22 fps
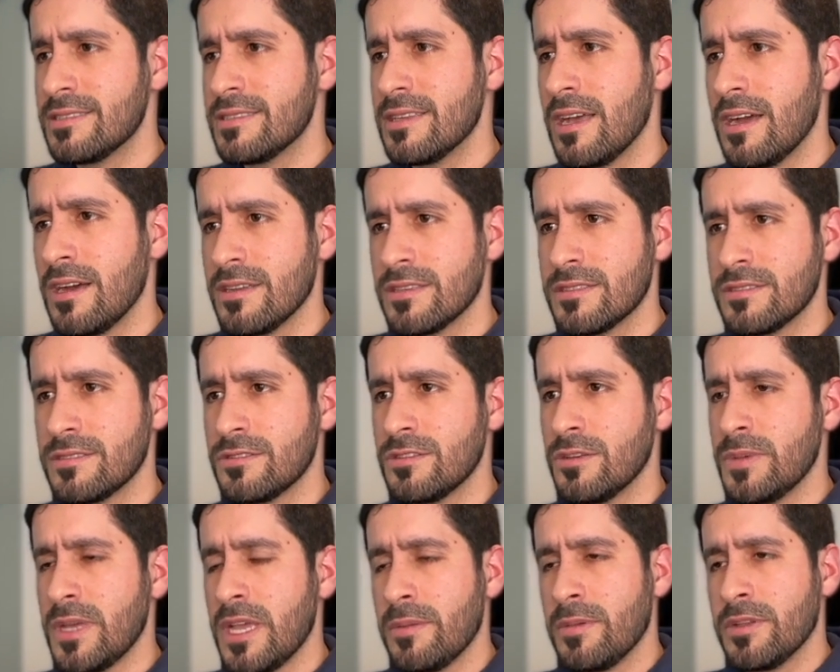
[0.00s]
us to
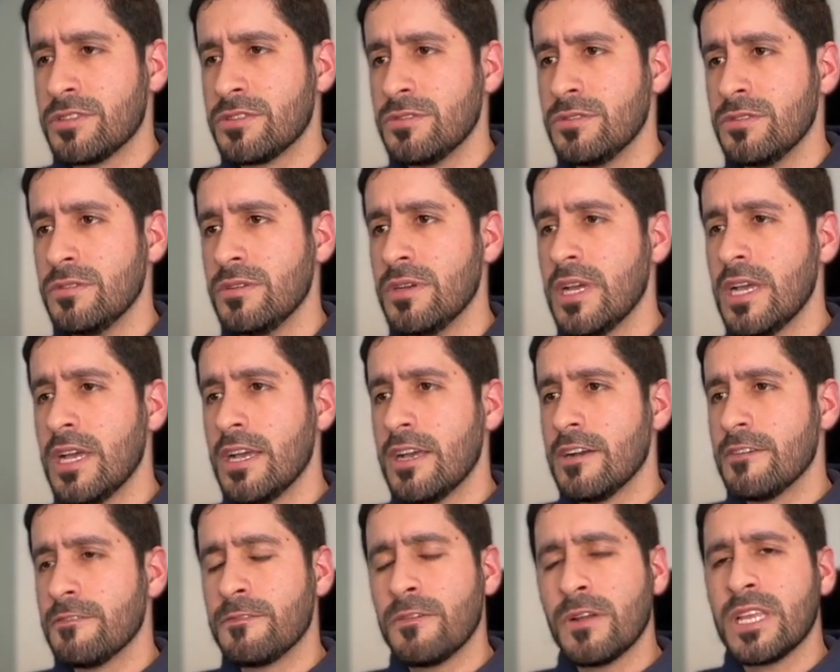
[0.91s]
be able to
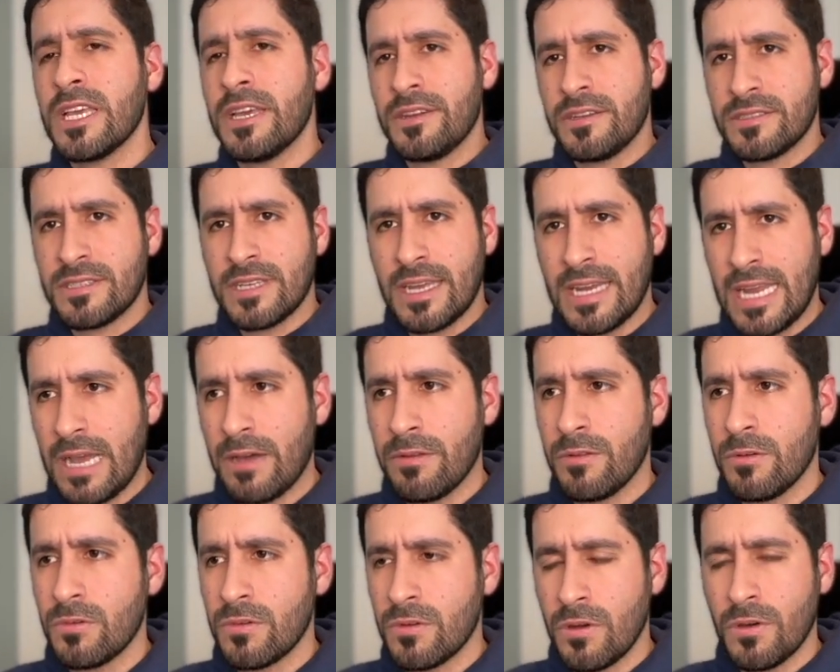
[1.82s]
fully understand how
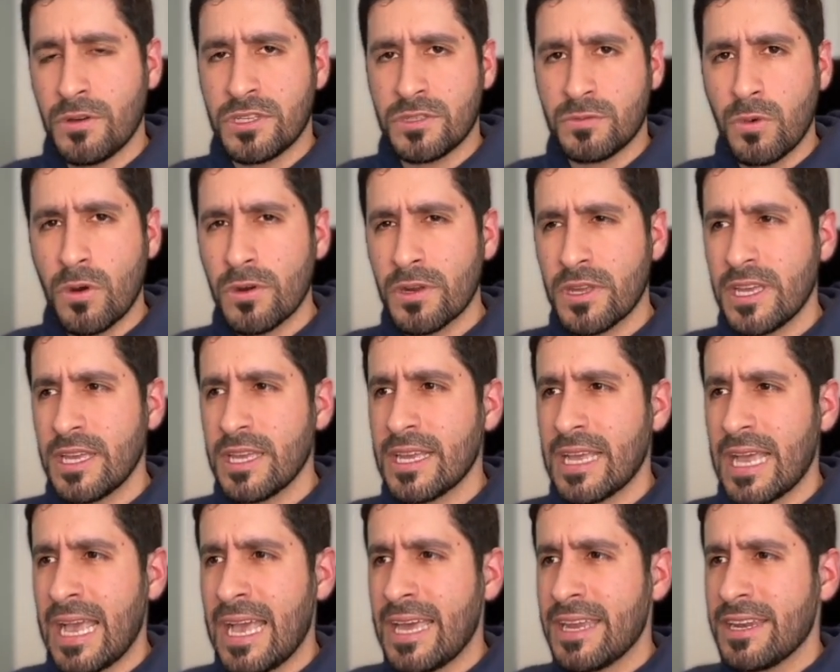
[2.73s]
the code is
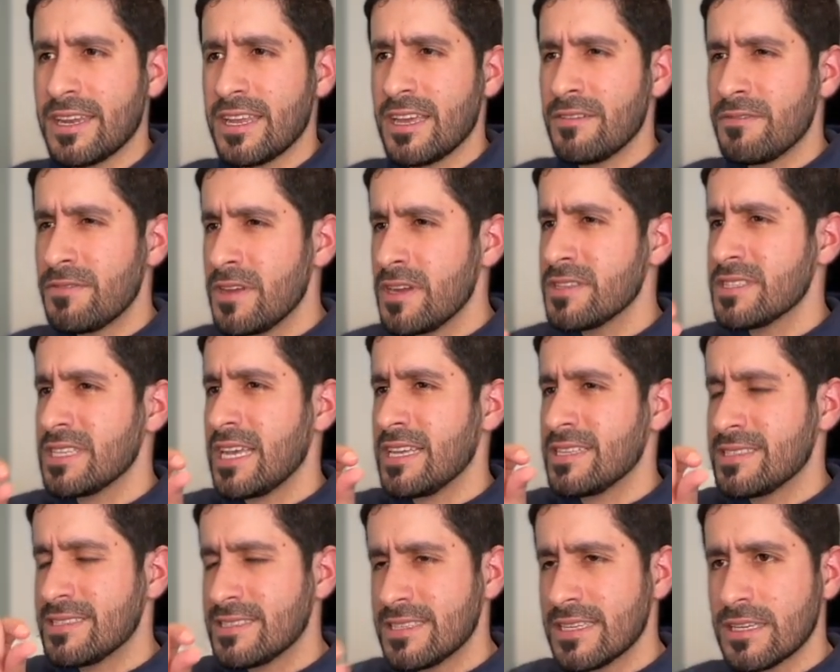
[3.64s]
working, and if there is a
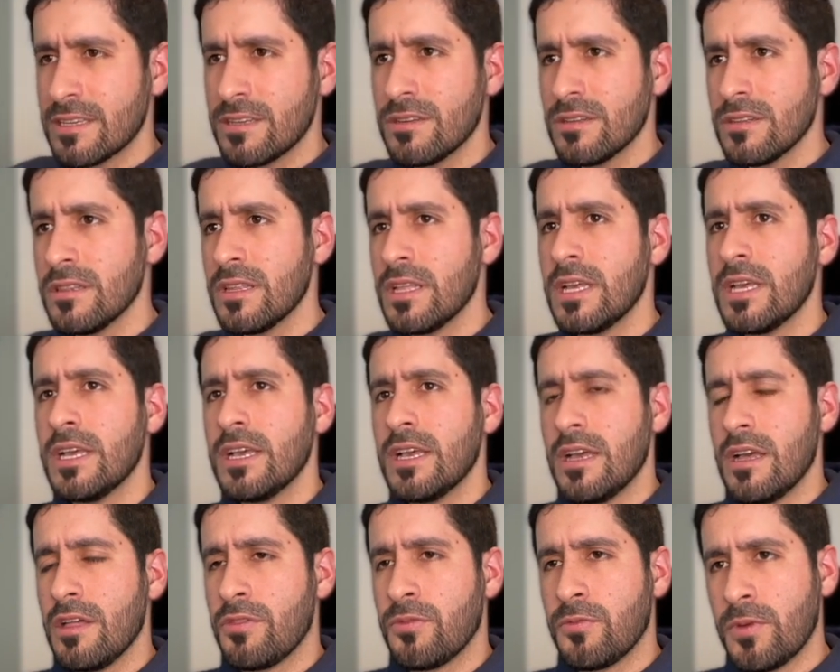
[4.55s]
single
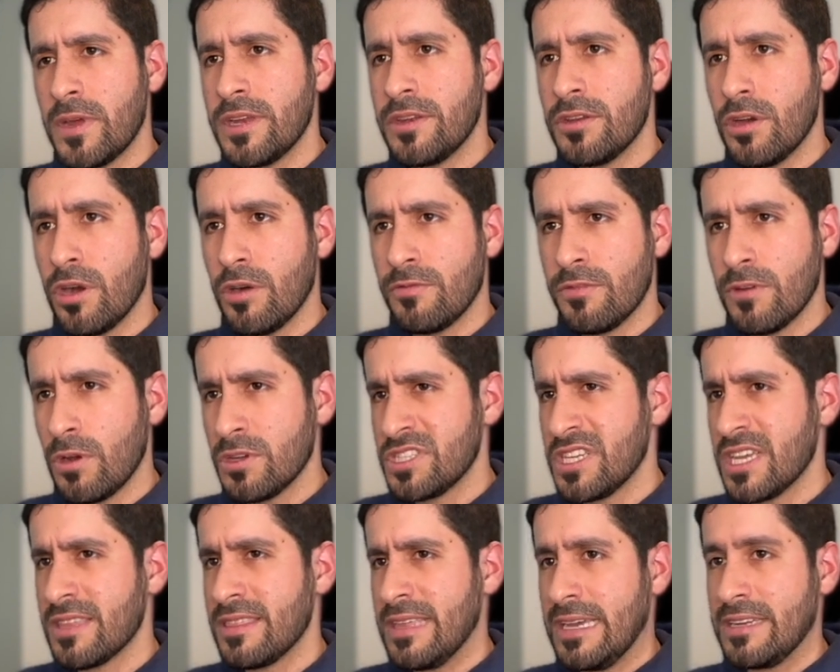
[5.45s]
thread of
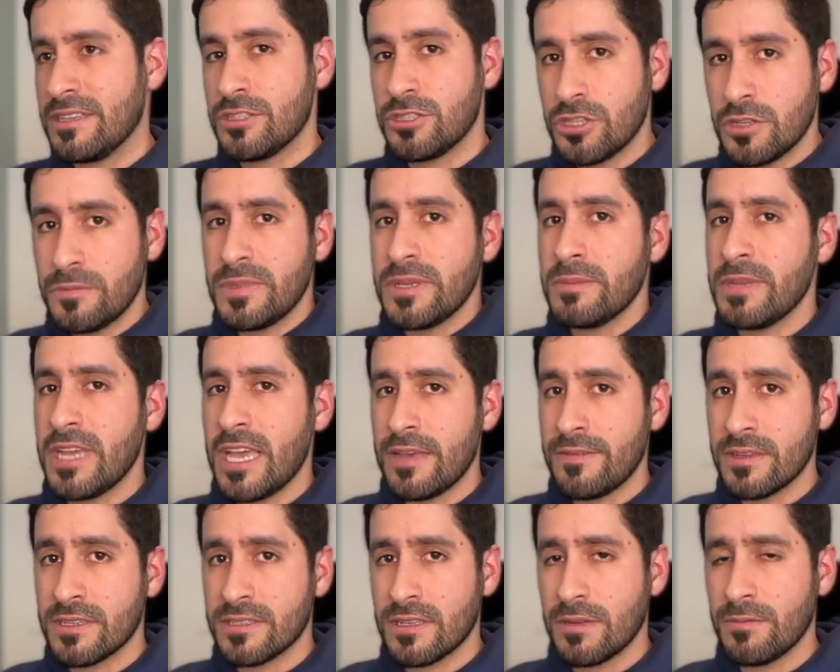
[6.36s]
logic that should be
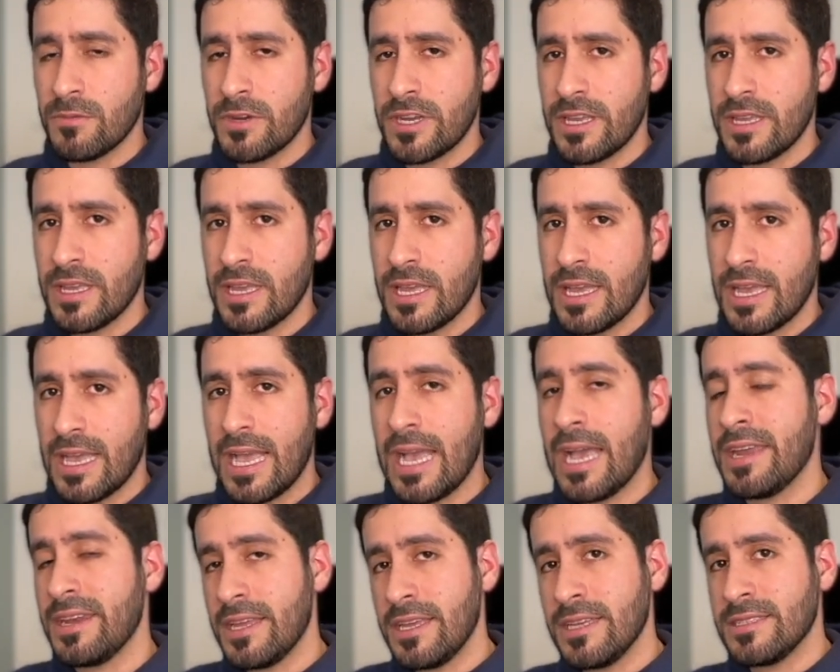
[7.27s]
behaving some way
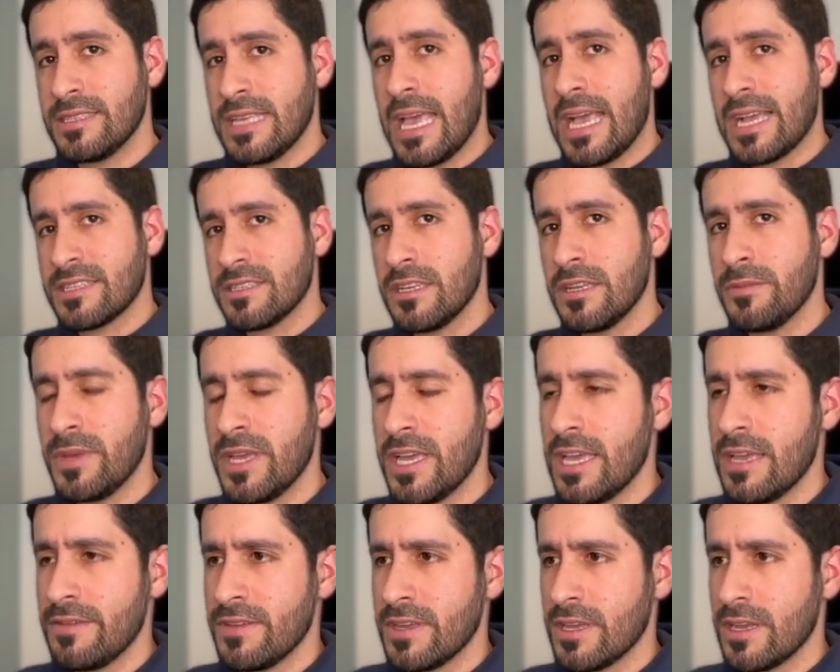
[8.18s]
and is actually
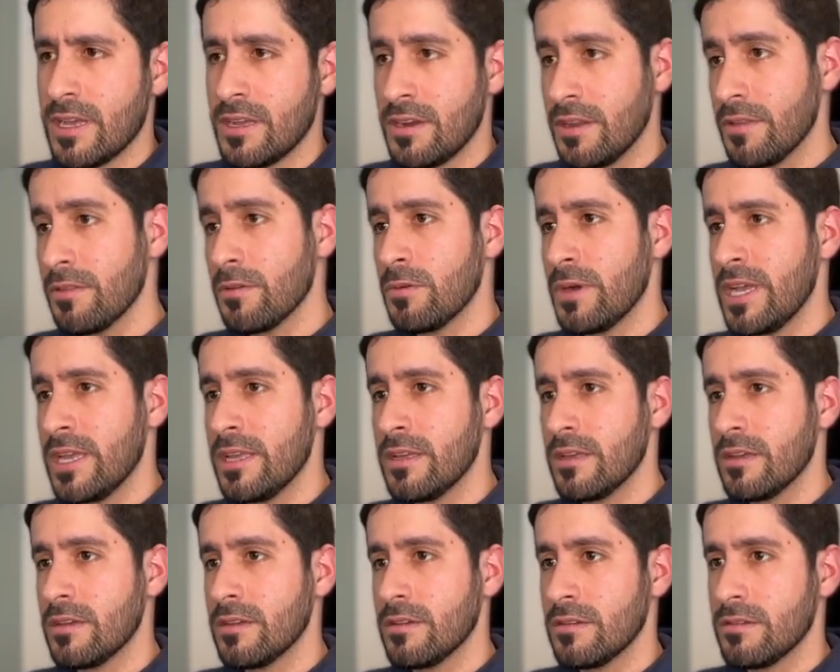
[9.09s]
behaving another way,
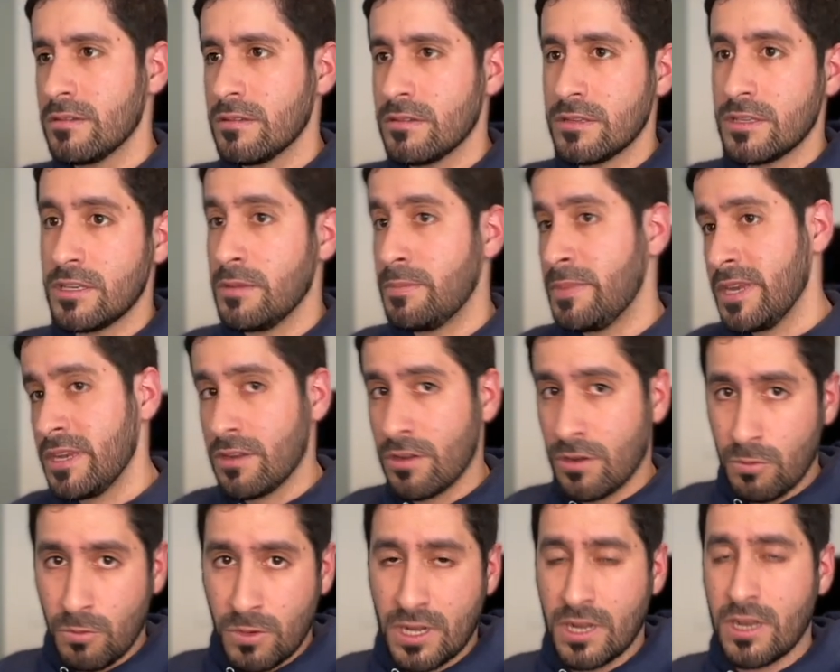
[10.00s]
depending
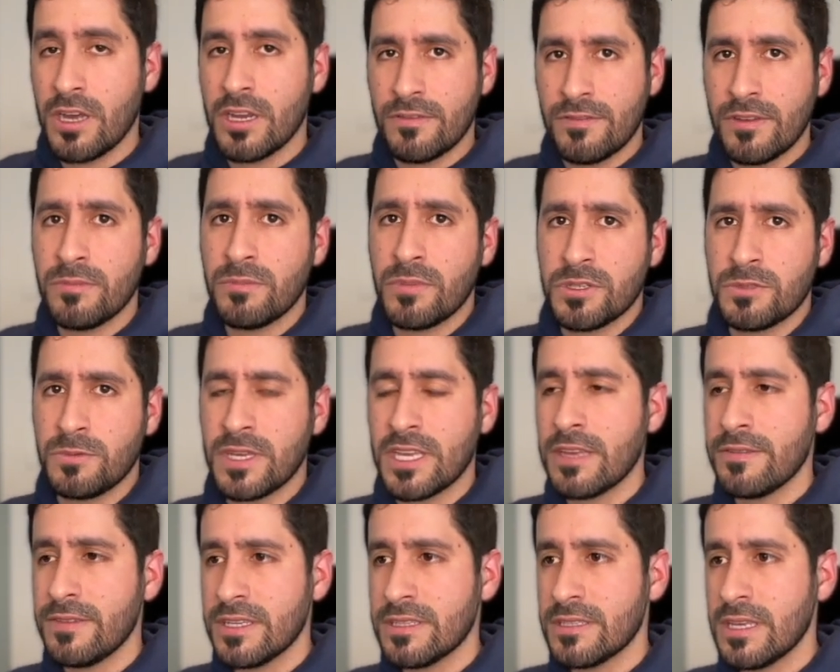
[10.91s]
on what kind of input we
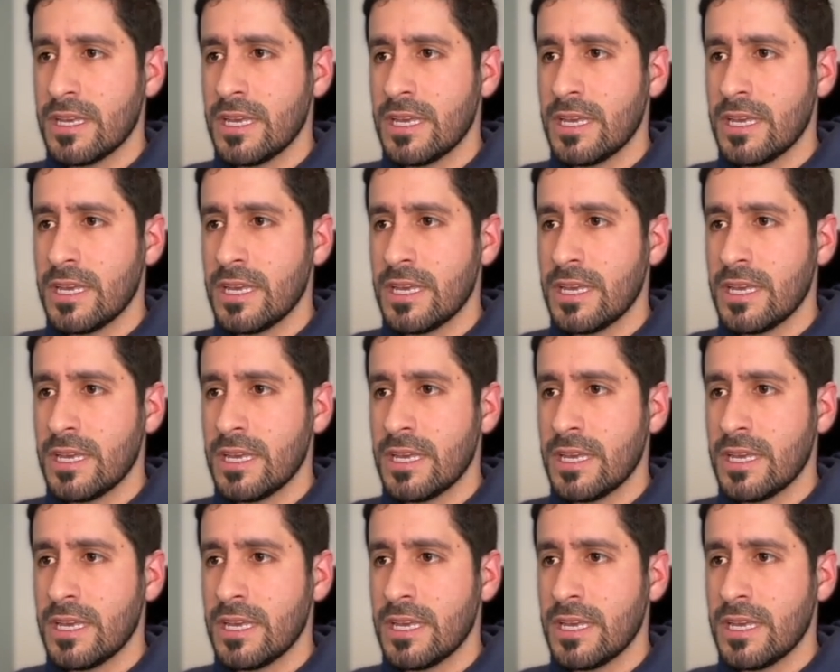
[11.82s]
give it,